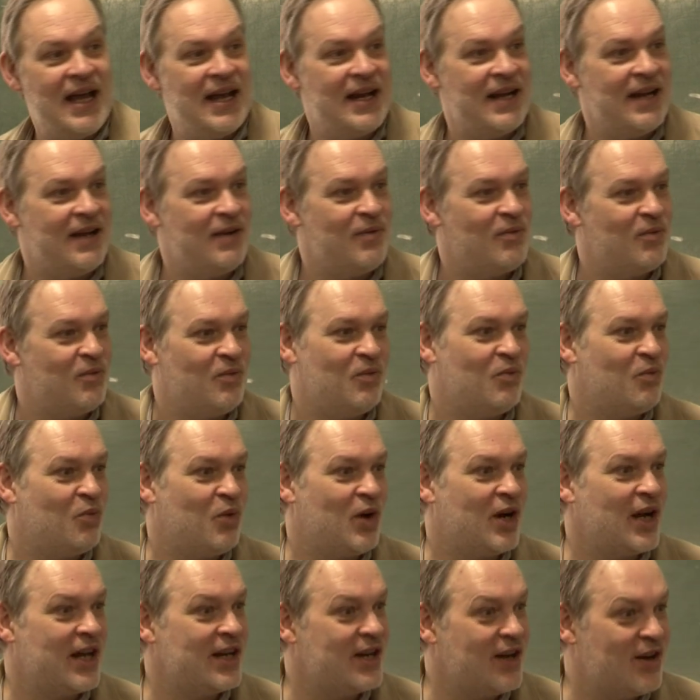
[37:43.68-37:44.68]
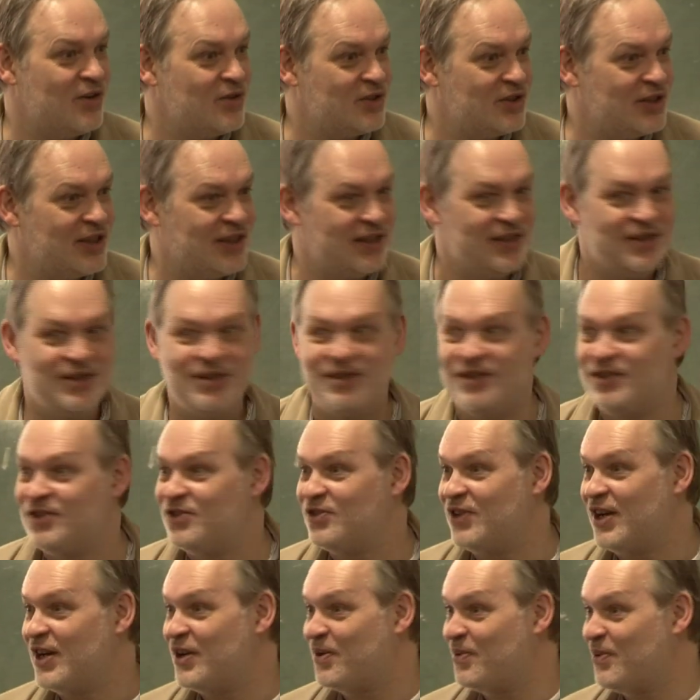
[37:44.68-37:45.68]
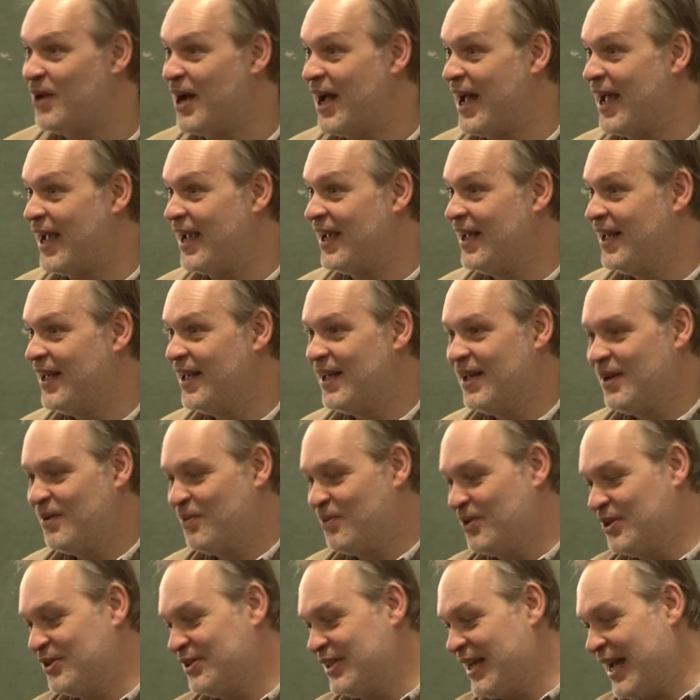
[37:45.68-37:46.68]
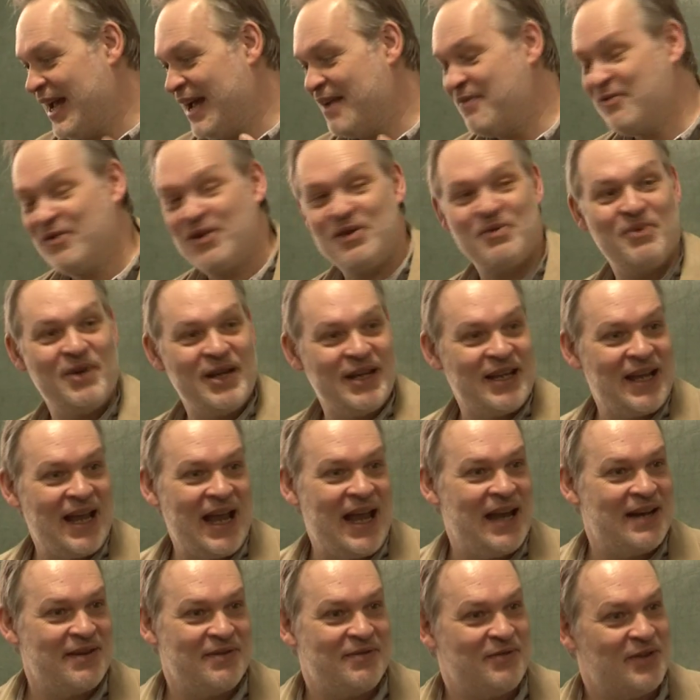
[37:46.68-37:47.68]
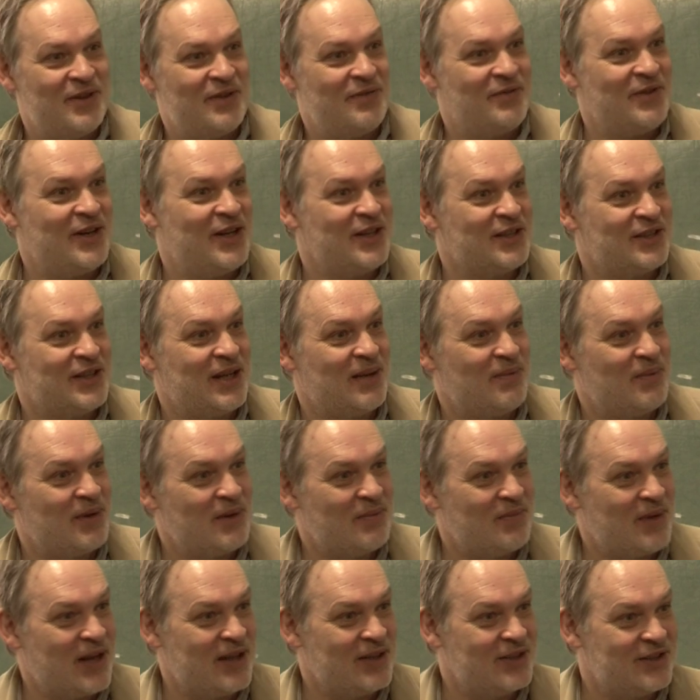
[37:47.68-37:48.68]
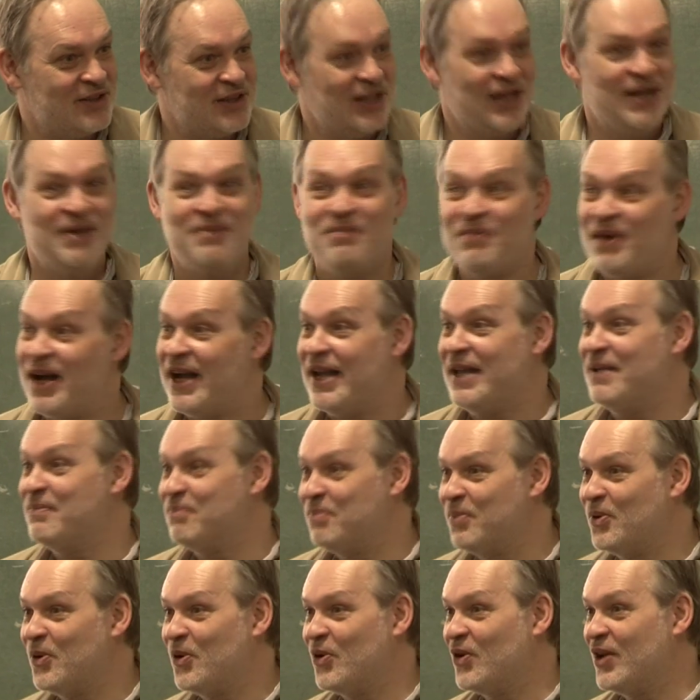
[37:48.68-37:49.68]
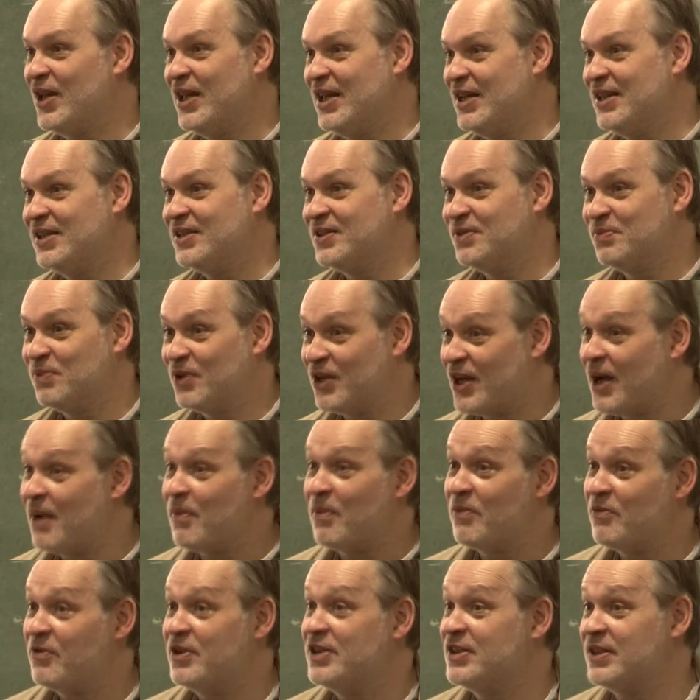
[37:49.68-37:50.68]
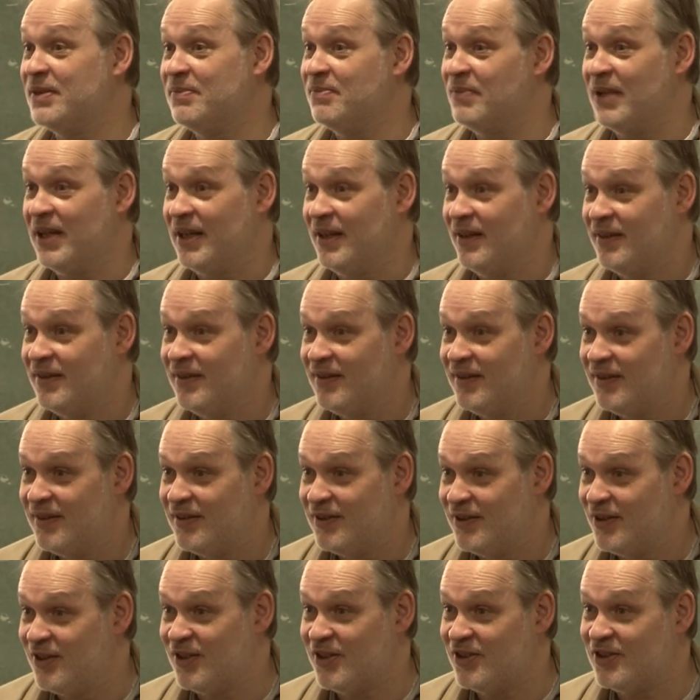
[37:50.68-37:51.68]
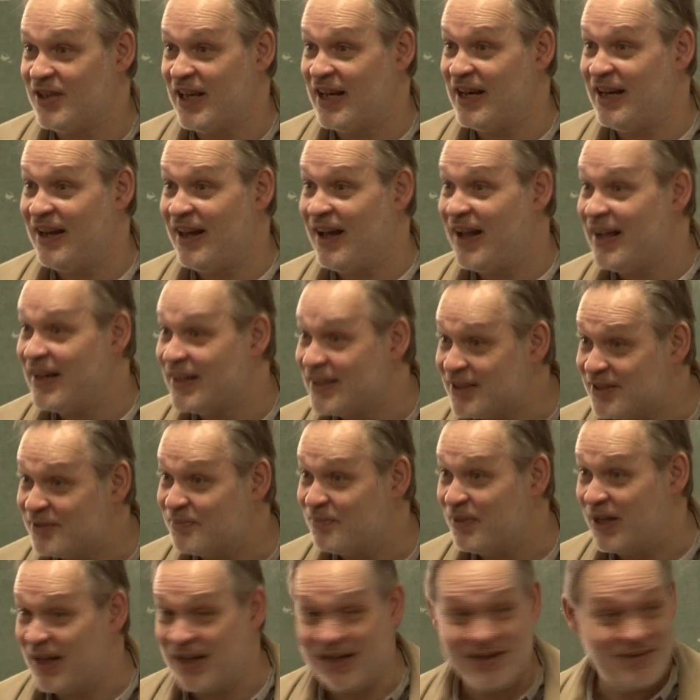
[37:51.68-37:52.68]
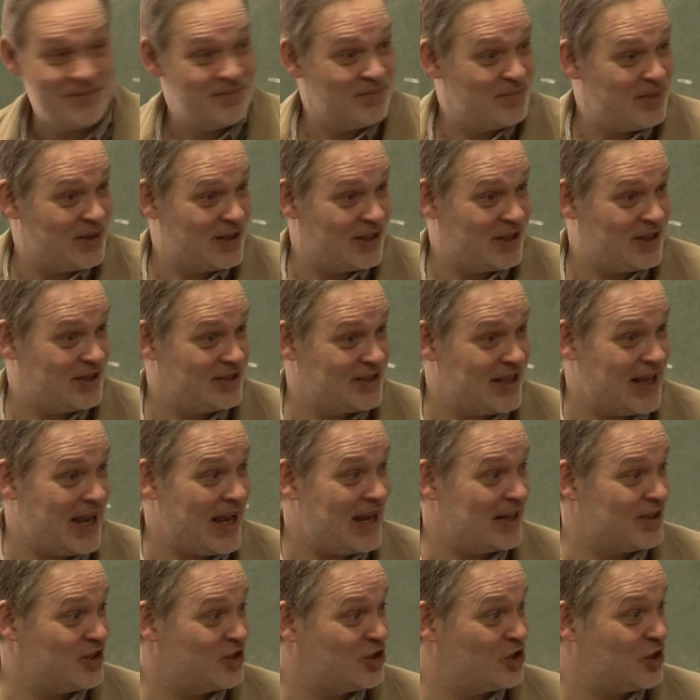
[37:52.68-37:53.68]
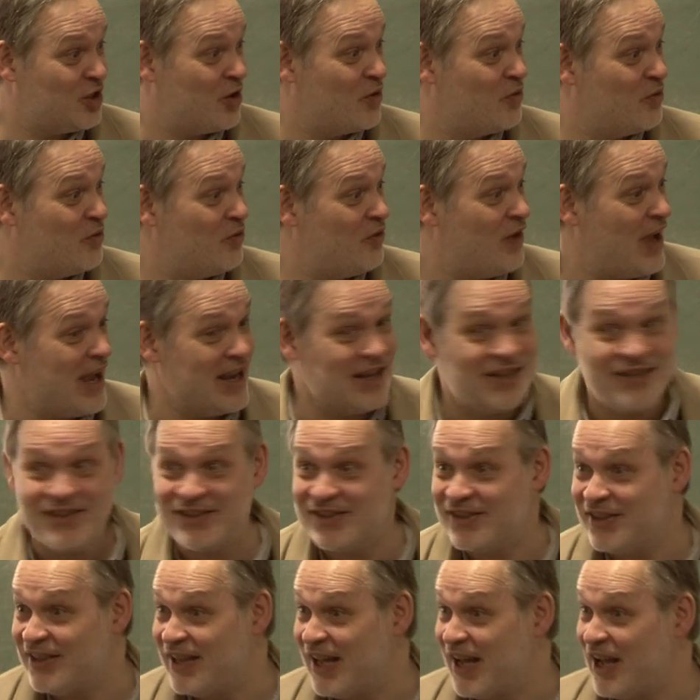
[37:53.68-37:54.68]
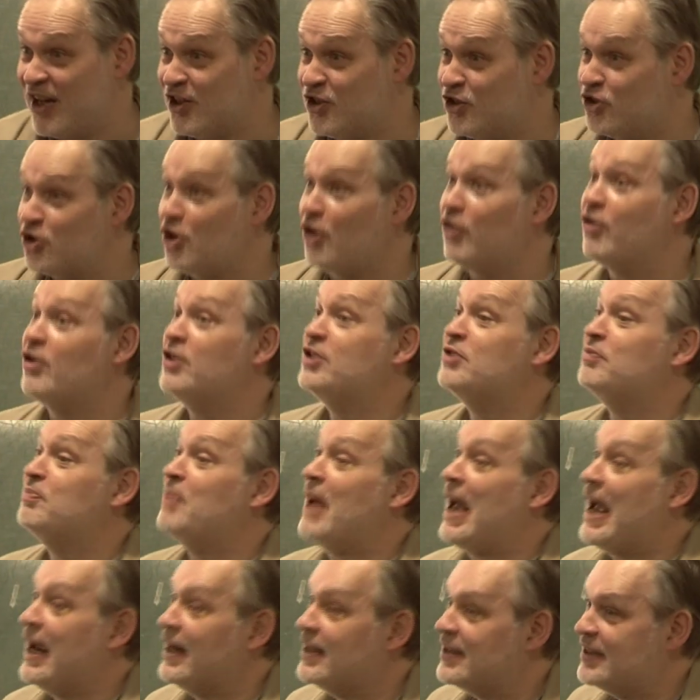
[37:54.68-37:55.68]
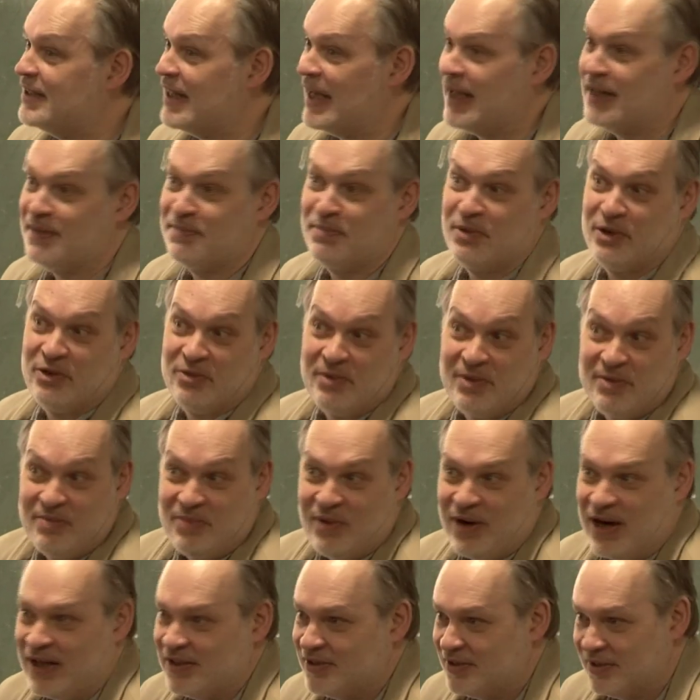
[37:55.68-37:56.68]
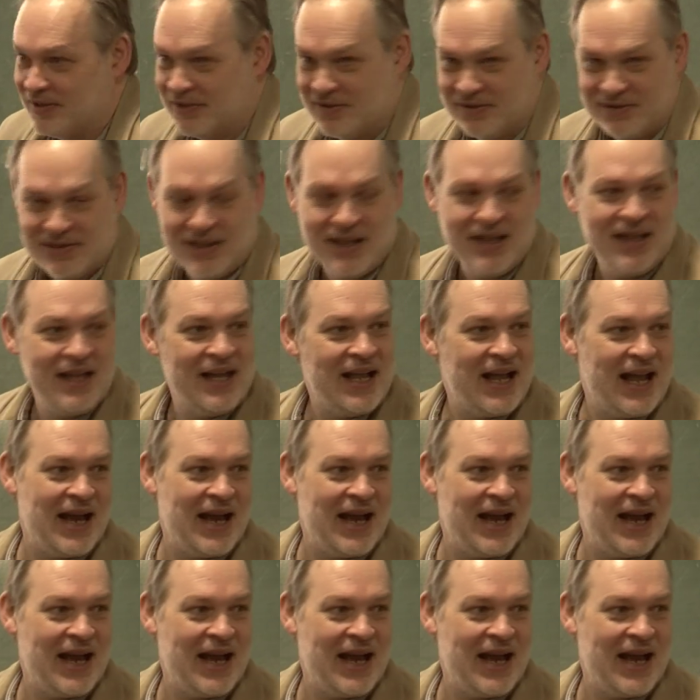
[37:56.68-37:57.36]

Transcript: And what I noticed straight away was every weekend for the first couple of months, my employees would come visit me. Not because they liked me, but because they had to show face and they had to show respect and they had to bring me presents.